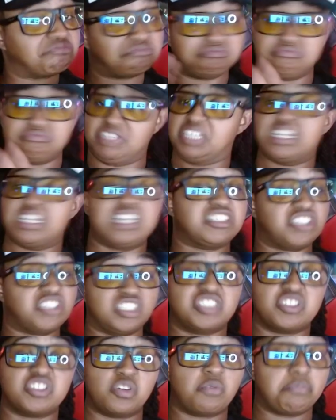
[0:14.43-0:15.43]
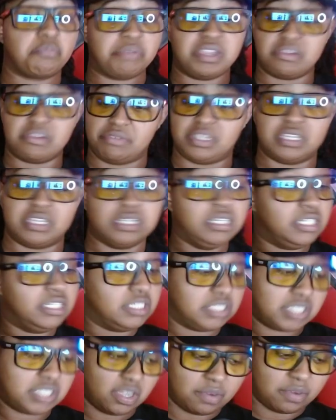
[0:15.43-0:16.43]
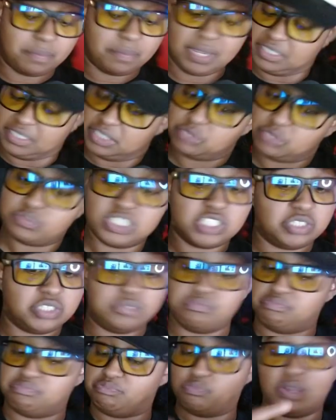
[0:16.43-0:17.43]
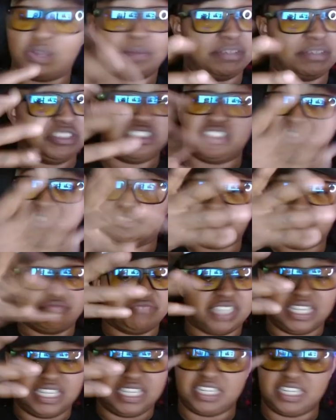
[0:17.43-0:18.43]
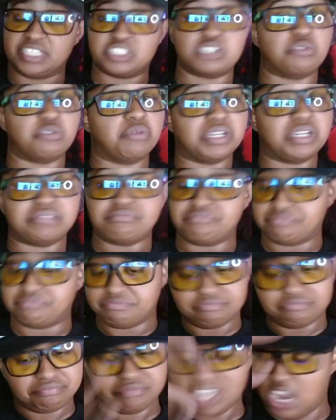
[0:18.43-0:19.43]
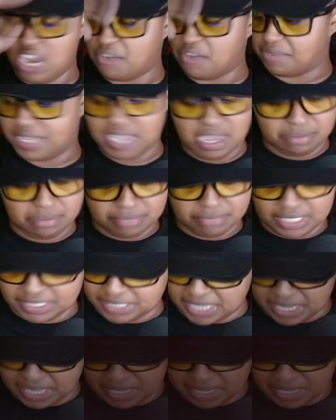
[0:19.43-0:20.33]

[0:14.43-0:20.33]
And that's just on period. Talk about these rich women just getting into it. Hurry up. Let's get it.